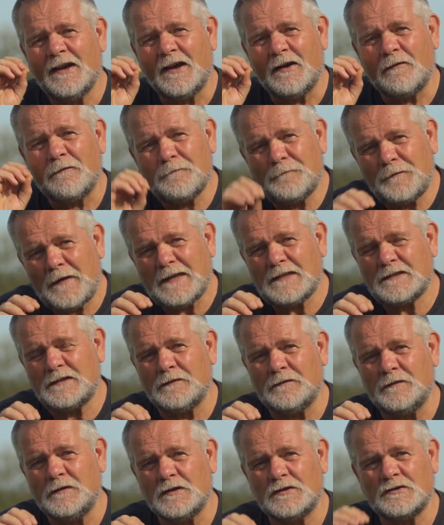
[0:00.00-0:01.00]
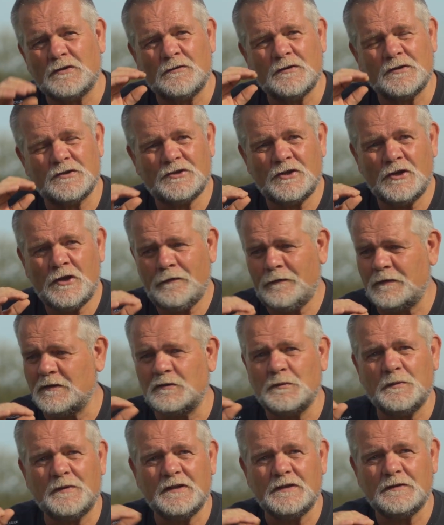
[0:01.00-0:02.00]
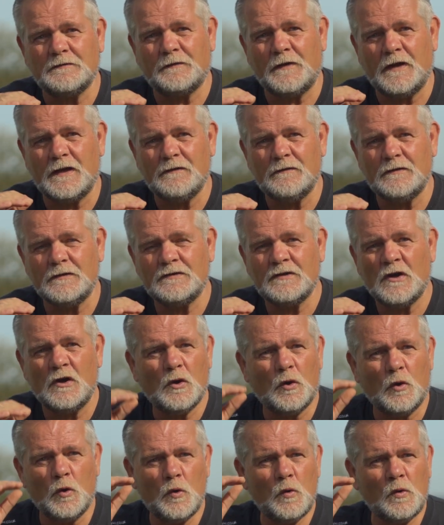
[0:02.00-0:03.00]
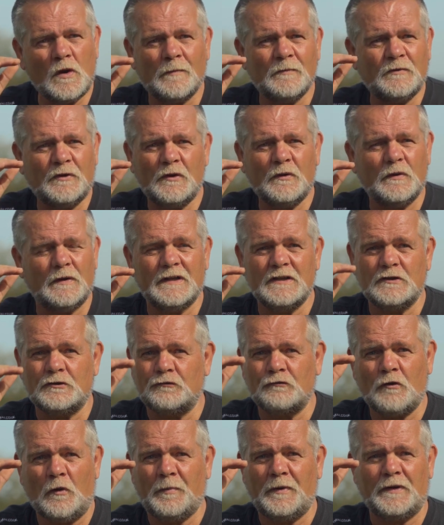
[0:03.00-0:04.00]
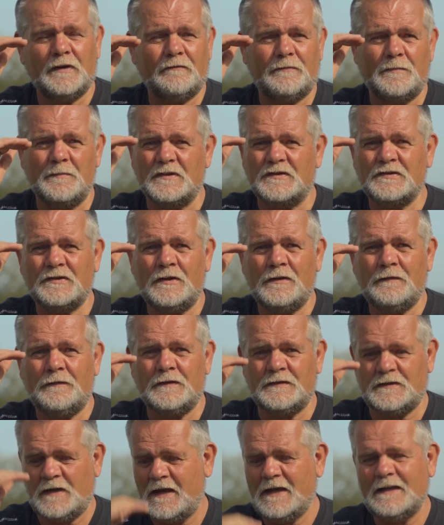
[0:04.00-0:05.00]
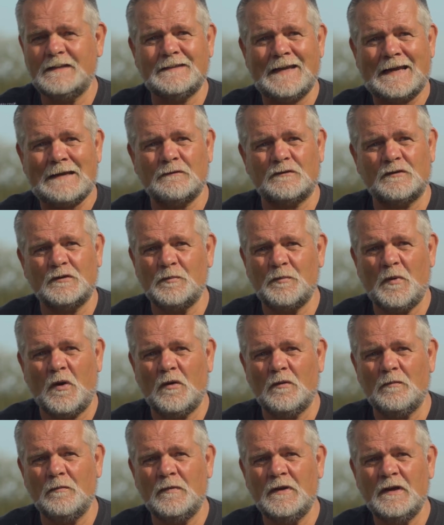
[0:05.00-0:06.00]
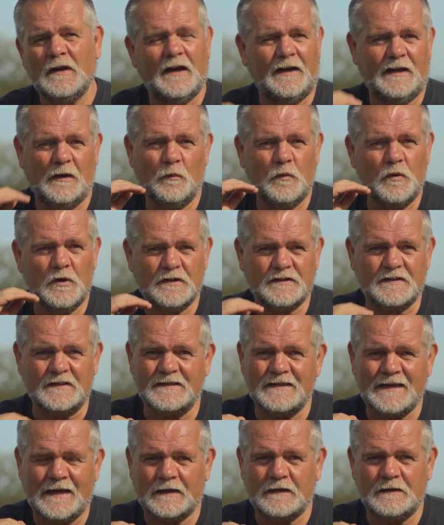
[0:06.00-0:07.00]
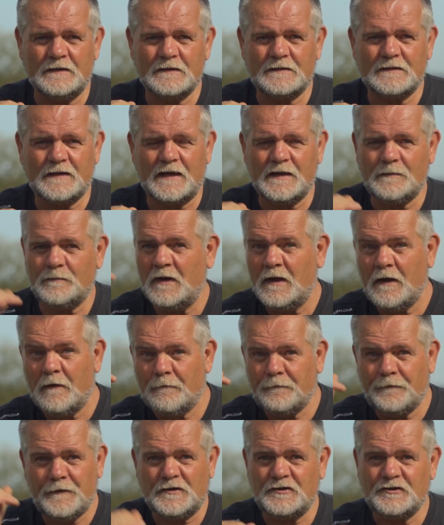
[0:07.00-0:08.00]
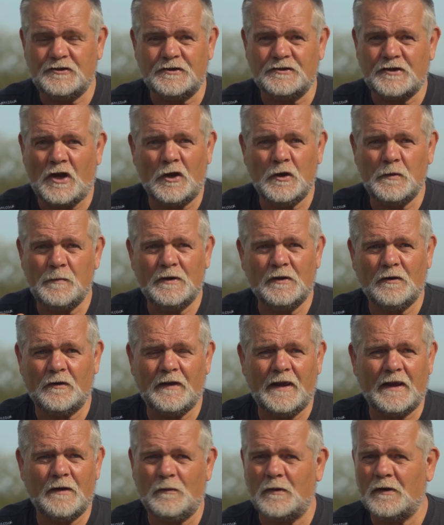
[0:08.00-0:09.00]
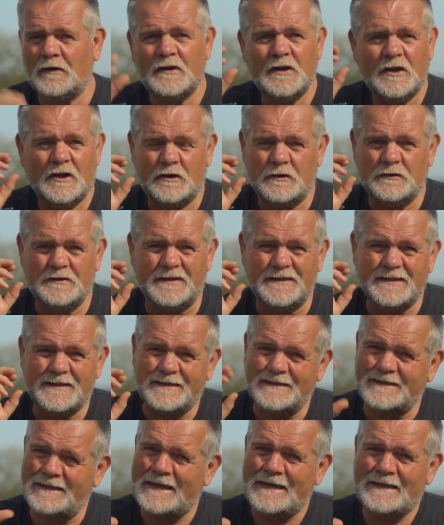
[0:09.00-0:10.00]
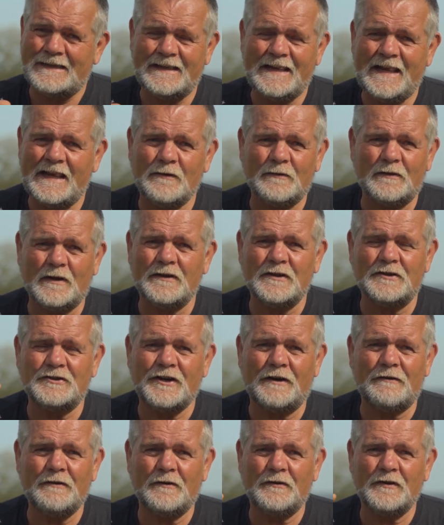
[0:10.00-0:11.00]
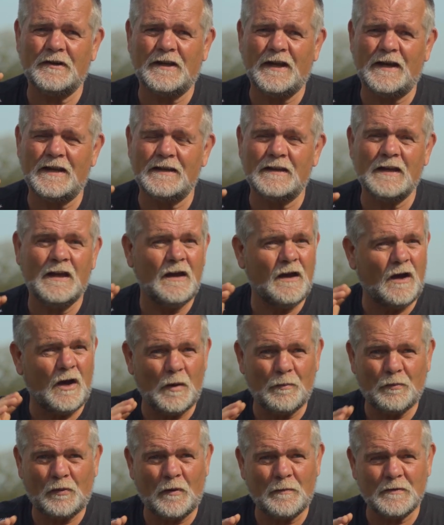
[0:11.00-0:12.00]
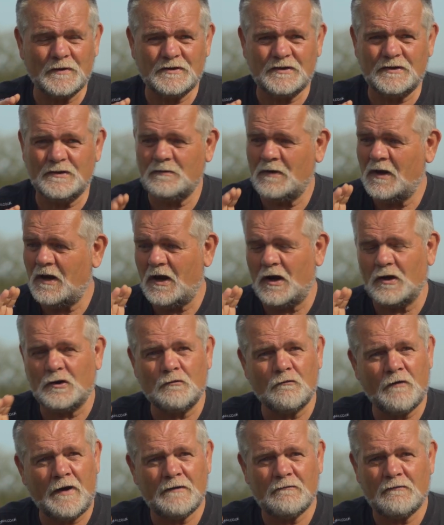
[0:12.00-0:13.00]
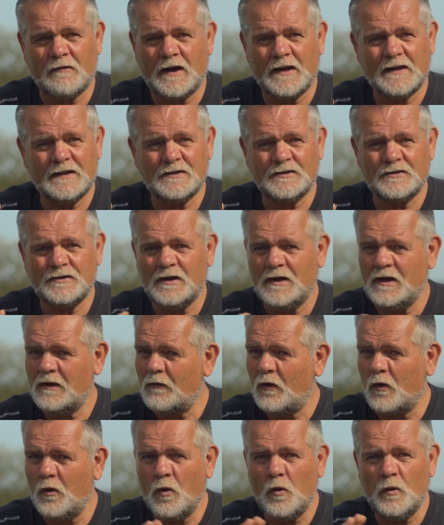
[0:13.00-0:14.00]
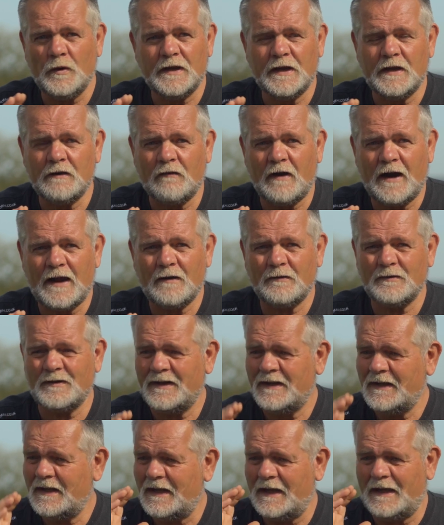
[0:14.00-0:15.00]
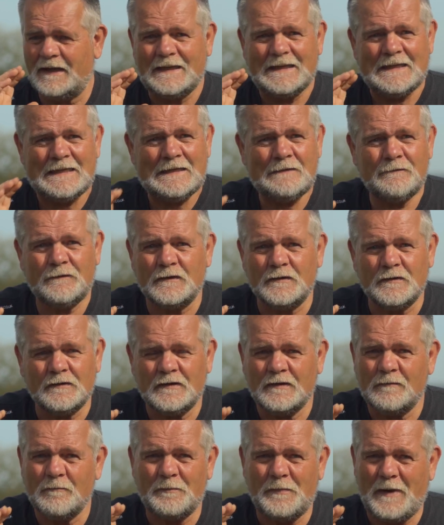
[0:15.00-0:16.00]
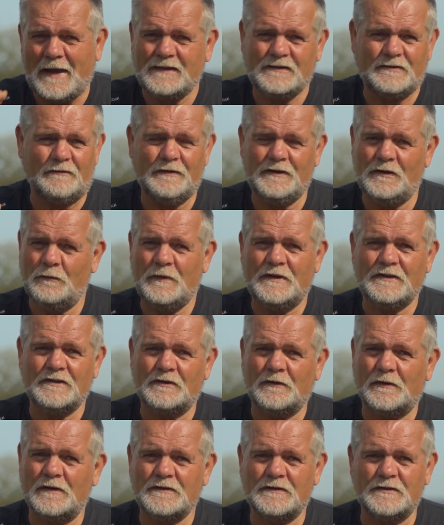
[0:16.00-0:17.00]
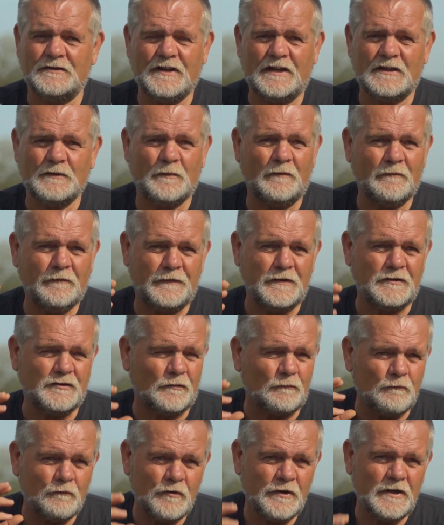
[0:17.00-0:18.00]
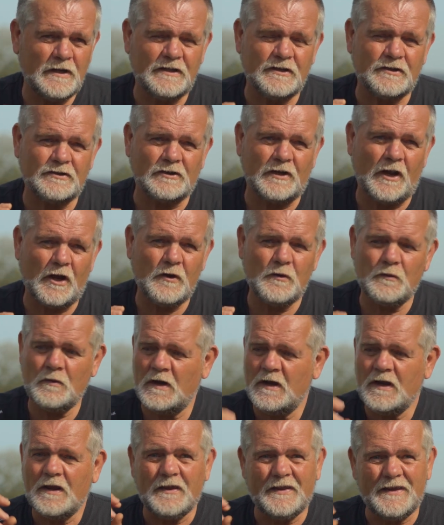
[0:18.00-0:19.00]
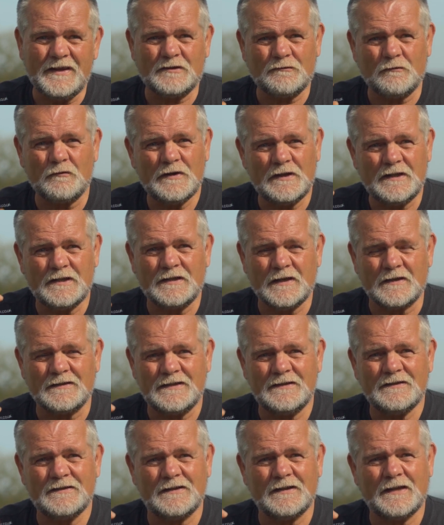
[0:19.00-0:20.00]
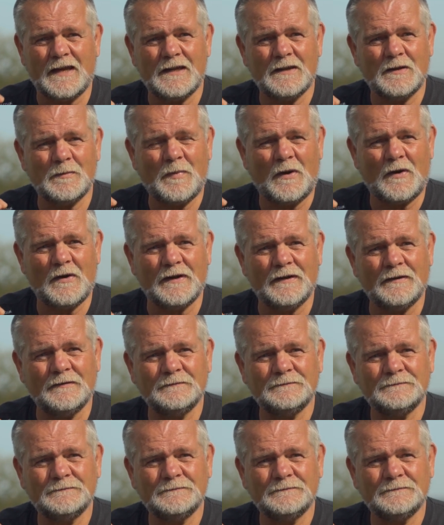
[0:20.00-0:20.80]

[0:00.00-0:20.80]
effectiveness on the surface with these flavours, all I'm doing is dropping it from the surface down to the bottom, and it works exactly the same. Fish just home in on that one because it's standing out like the cherry on the cake. I promise you, a great range all year round, and even better in the winter, I'd suggest, when fish are really slow. This really does instigate the bite.